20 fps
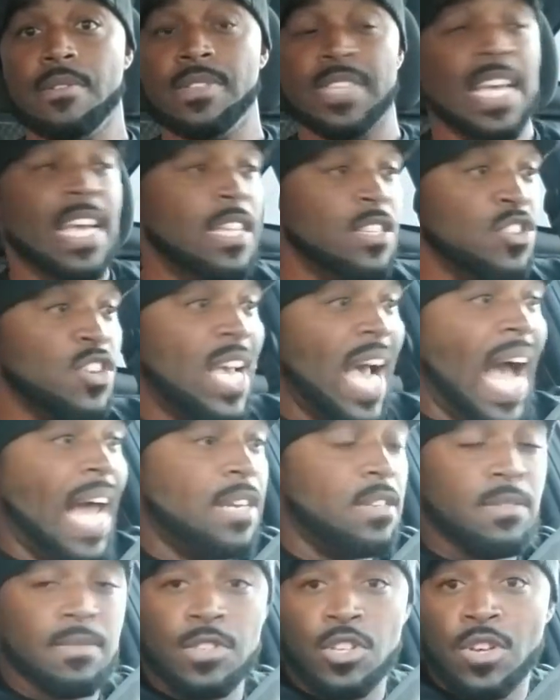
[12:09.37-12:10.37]
Then you
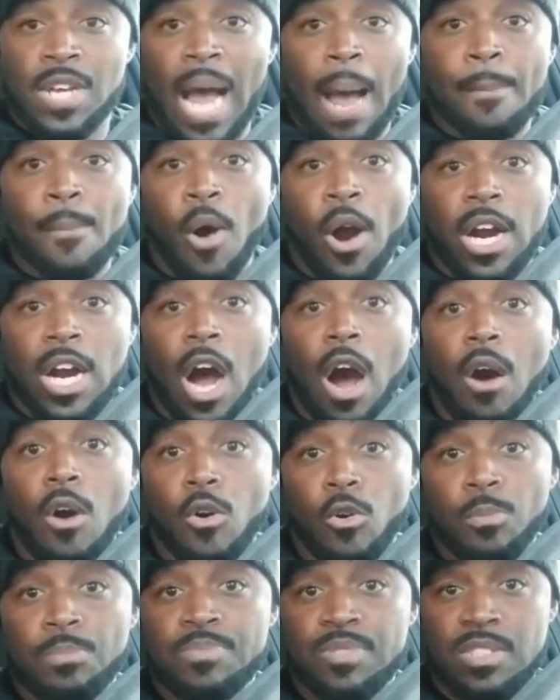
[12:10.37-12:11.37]
got Mark
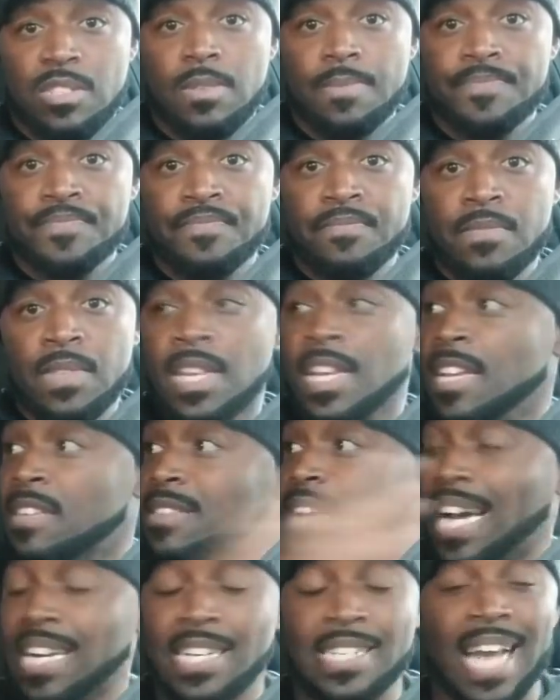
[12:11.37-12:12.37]
Holmes. He's
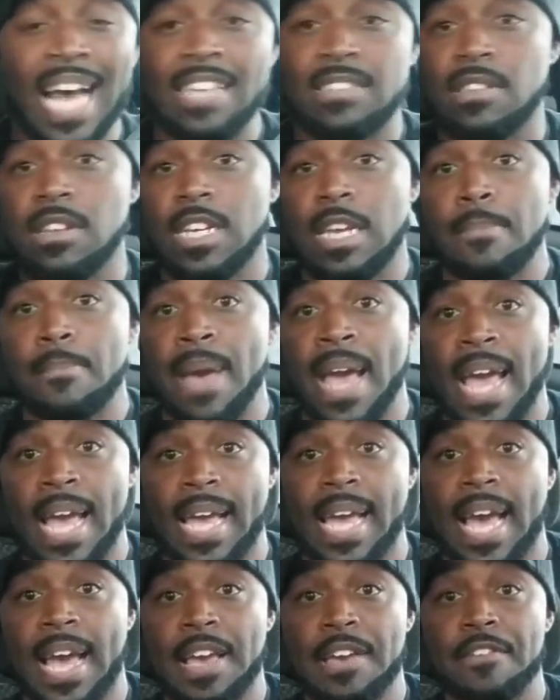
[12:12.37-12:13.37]
got a nice looking man
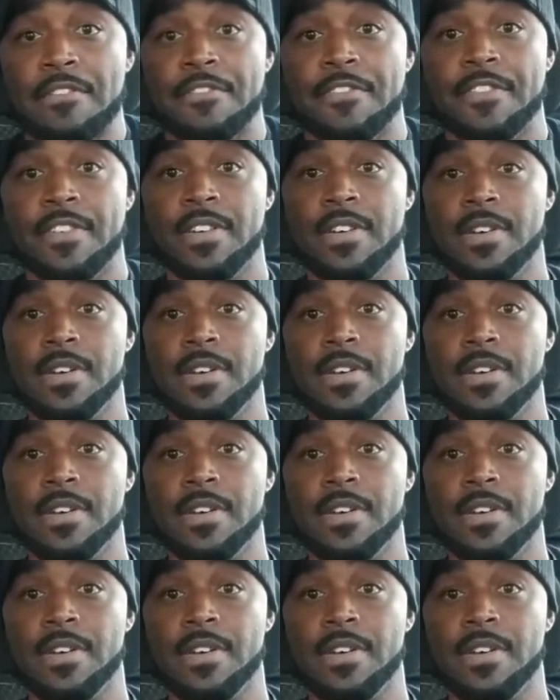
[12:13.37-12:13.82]
cave.